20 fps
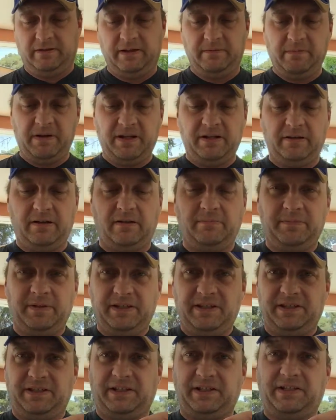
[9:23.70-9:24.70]
it might not be
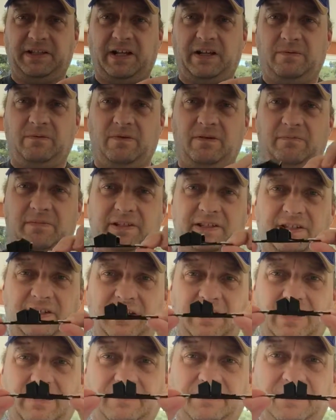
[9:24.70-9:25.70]
this exact one, but
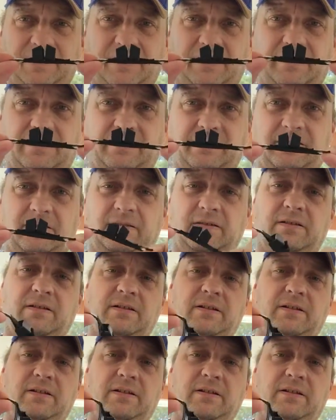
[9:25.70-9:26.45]
see how it's got the little